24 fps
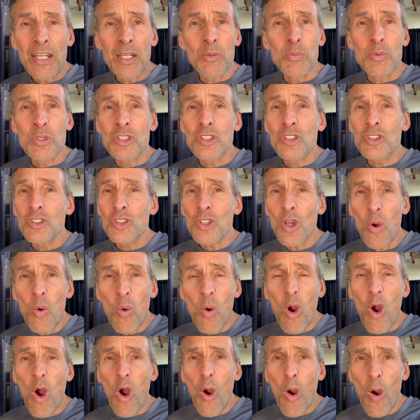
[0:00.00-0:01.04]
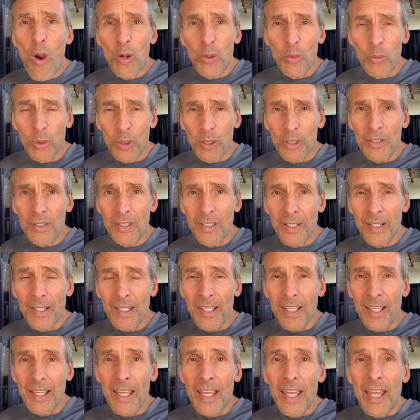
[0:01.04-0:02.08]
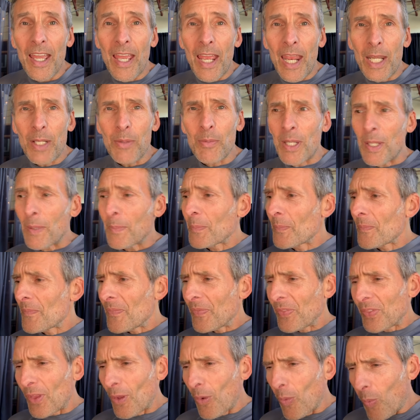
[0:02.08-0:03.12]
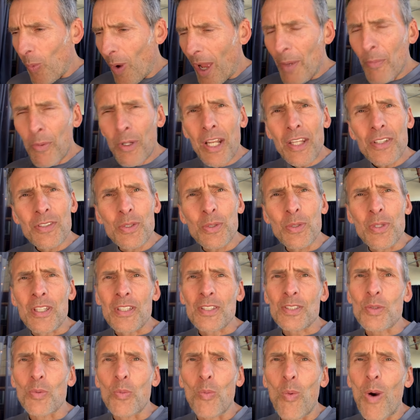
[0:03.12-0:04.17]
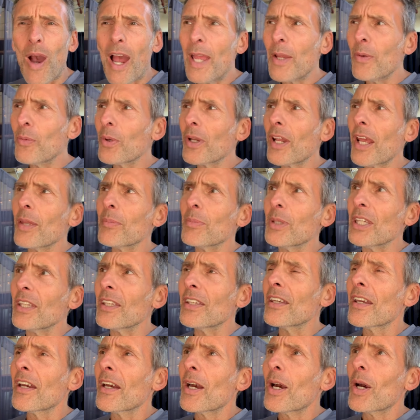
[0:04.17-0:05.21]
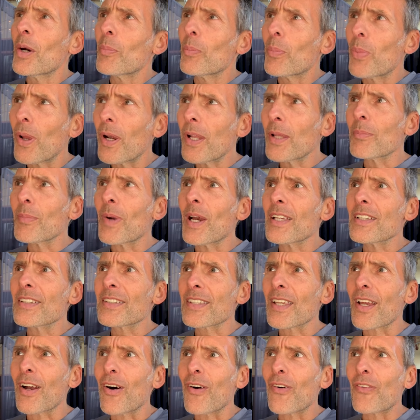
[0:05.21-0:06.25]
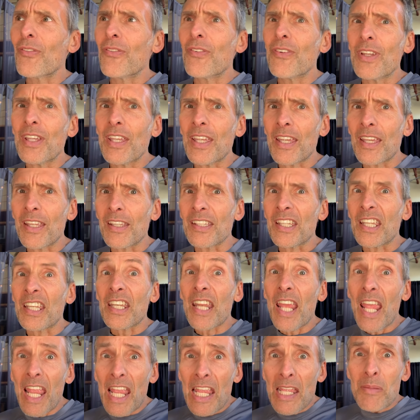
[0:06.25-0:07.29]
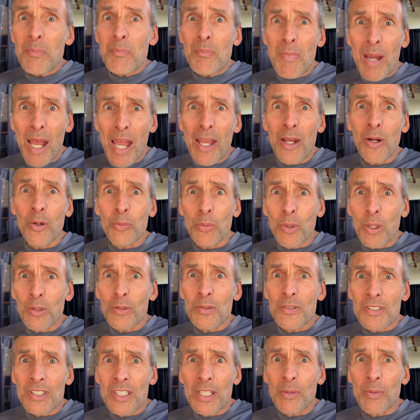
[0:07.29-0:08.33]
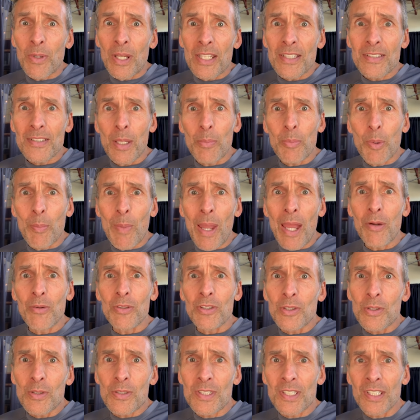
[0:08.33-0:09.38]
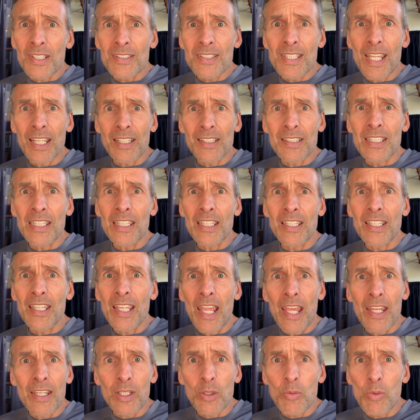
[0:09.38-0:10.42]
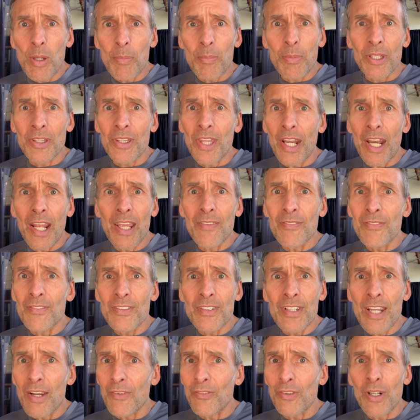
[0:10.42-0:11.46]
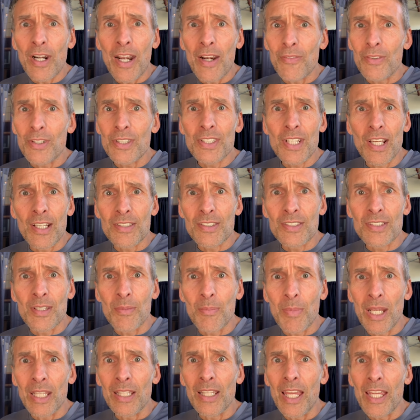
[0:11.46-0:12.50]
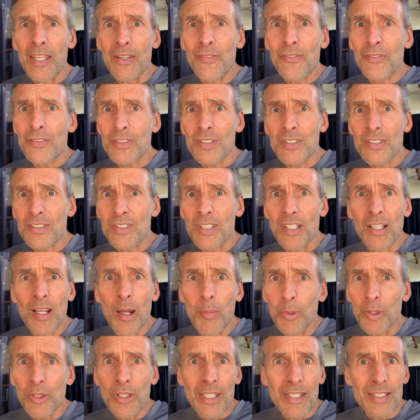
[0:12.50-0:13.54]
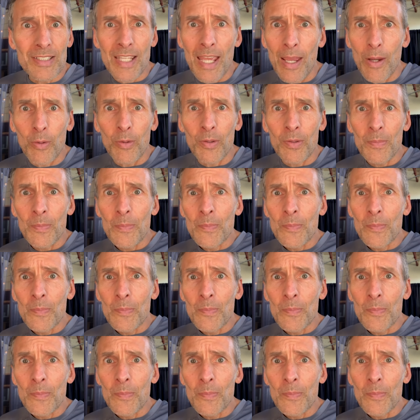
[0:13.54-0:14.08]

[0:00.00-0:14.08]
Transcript: it was so awkward. Anyway, why would I do this? Why would I be putting myself in an eight mile roller ski race up a mountain using a technique and equipment that I have never ever touched in my life, just a couple days out.